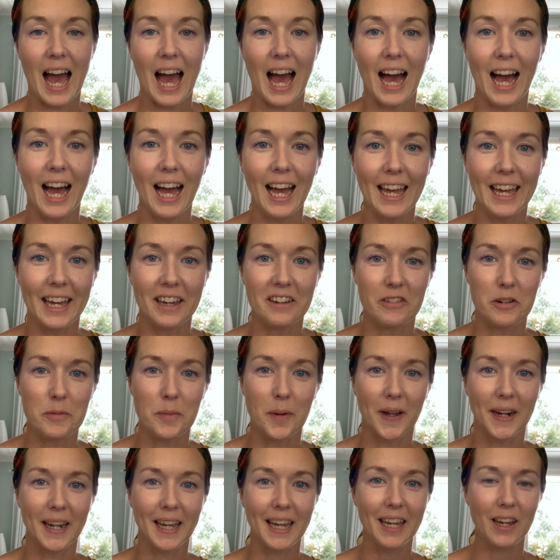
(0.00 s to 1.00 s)
Hi
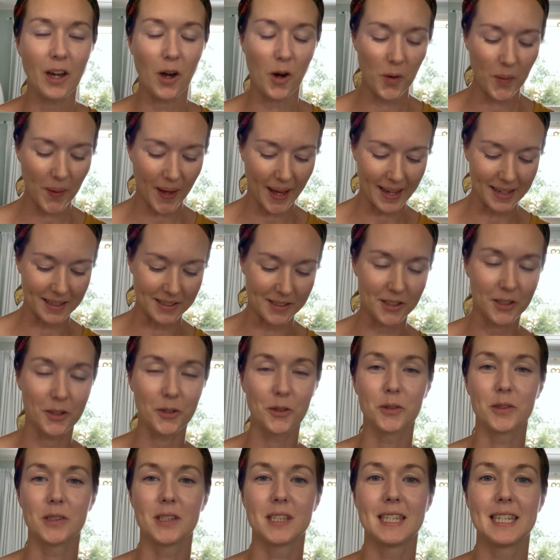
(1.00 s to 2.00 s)
everybody. Okay, so
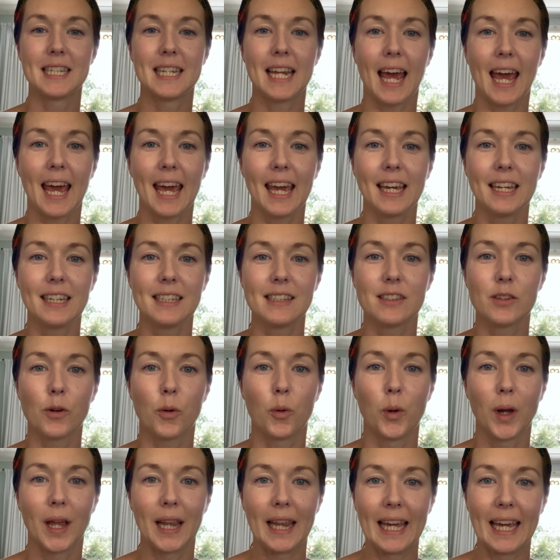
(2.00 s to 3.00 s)
today's
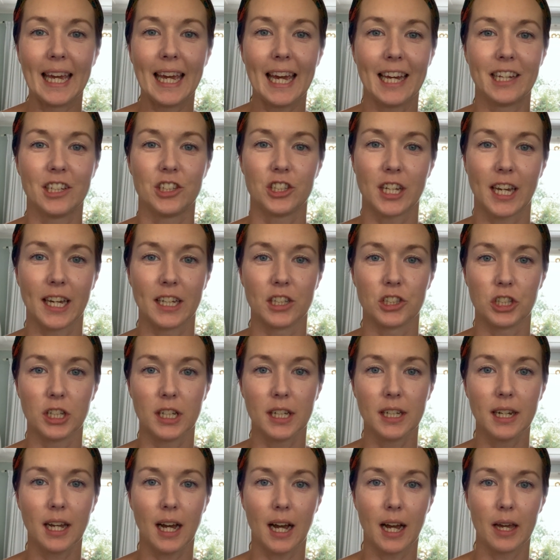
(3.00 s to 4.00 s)
oily
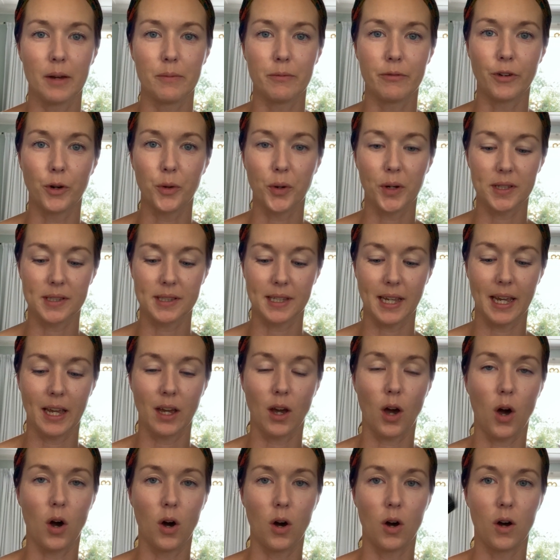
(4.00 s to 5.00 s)
education, I am focusing
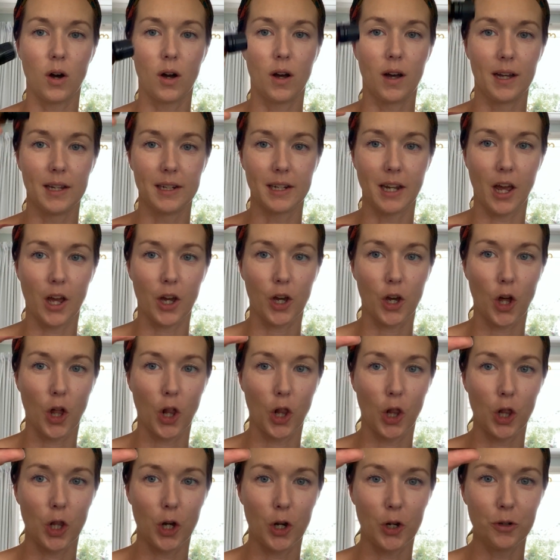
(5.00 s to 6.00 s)
on
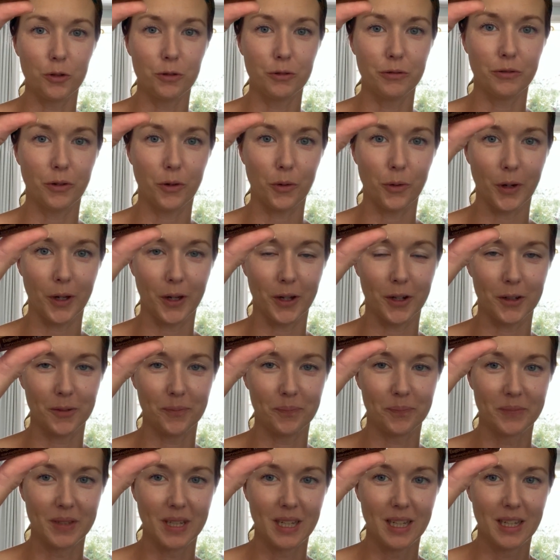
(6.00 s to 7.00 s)
clove oil.
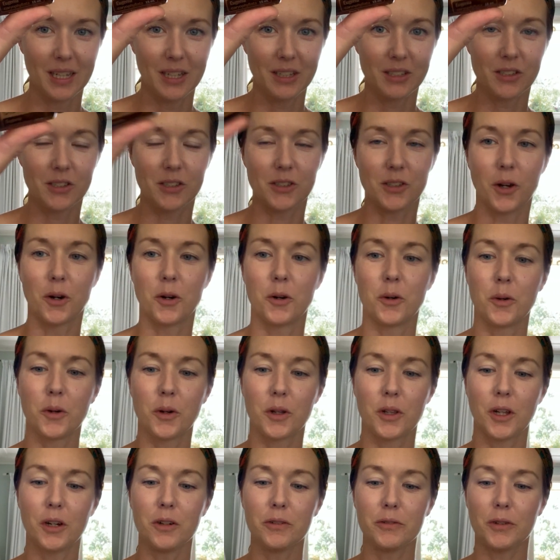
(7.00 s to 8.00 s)
So
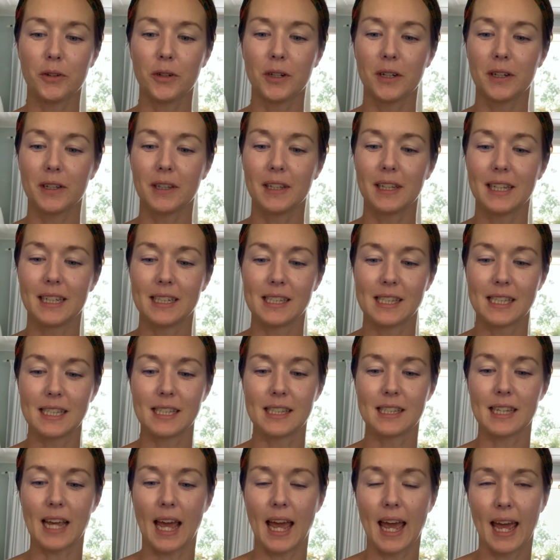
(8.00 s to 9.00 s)
clove oil, this
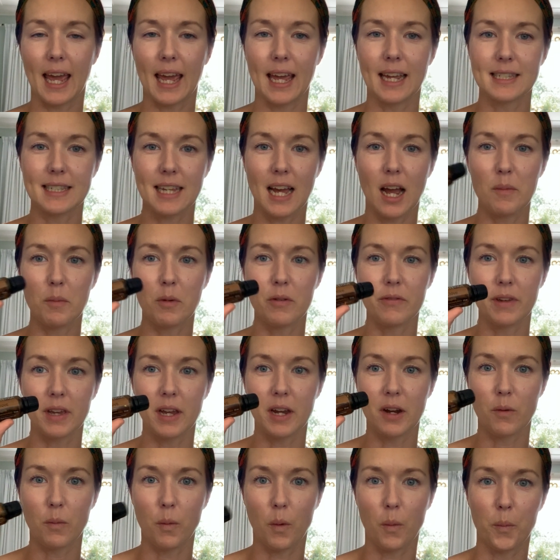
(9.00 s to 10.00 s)
is a time of
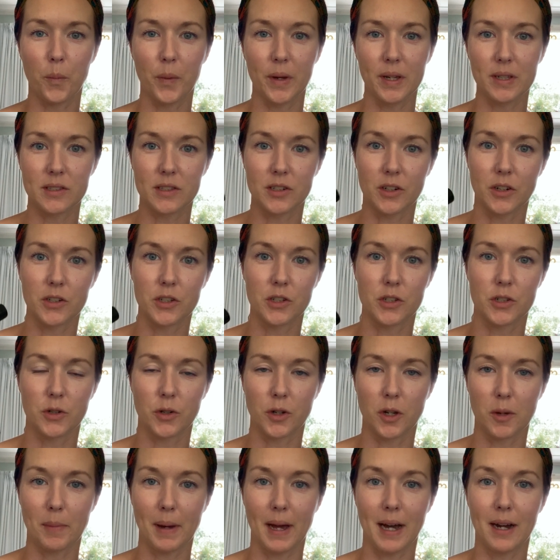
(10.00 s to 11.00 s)
year when we start to
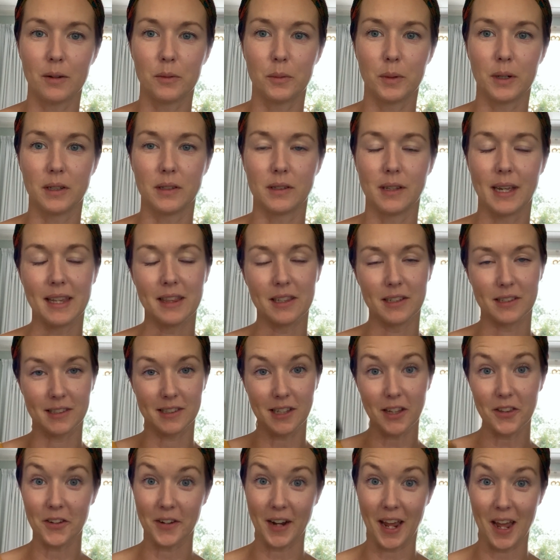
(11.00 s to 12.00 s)
talk about, well, in the
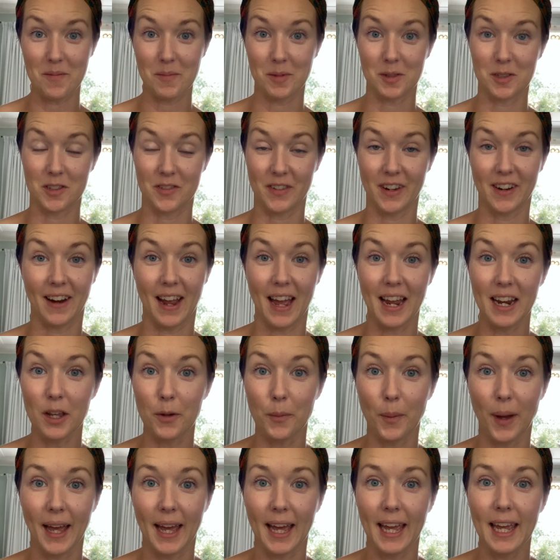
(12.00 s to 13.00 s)
southern hemisphere
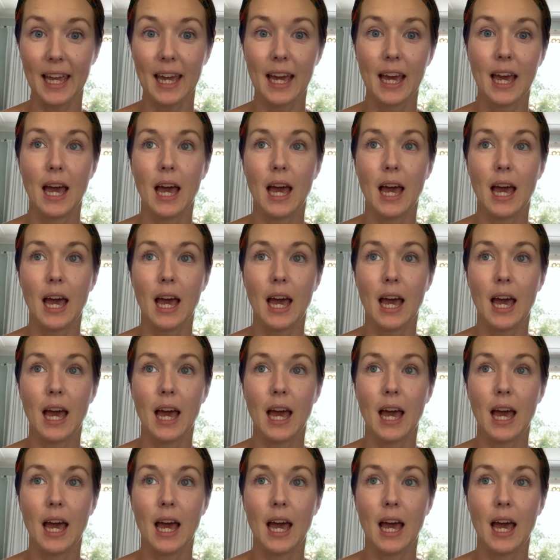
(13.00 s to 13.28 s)
anyway,